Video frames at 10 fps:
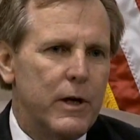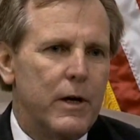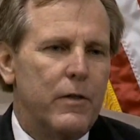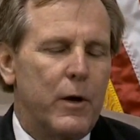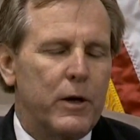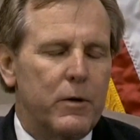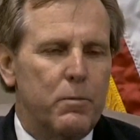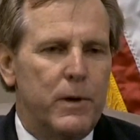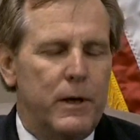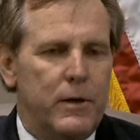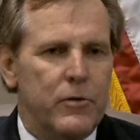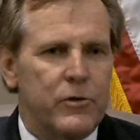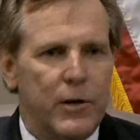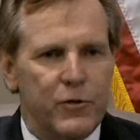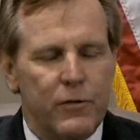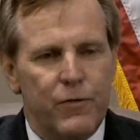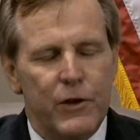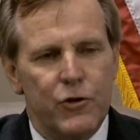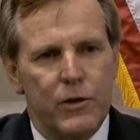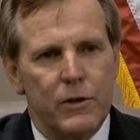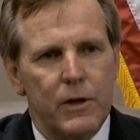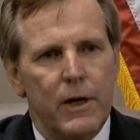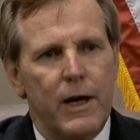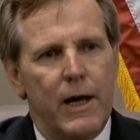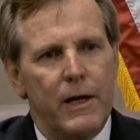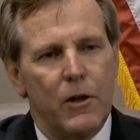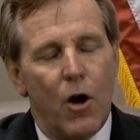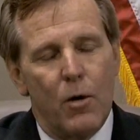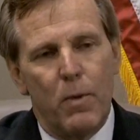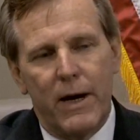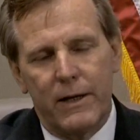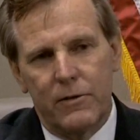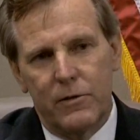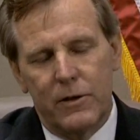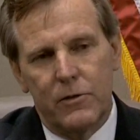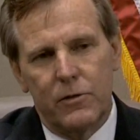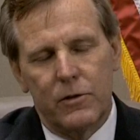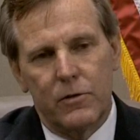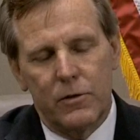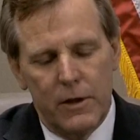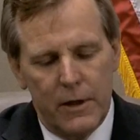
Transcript: they can be self-sufficient and law-abiding citizens.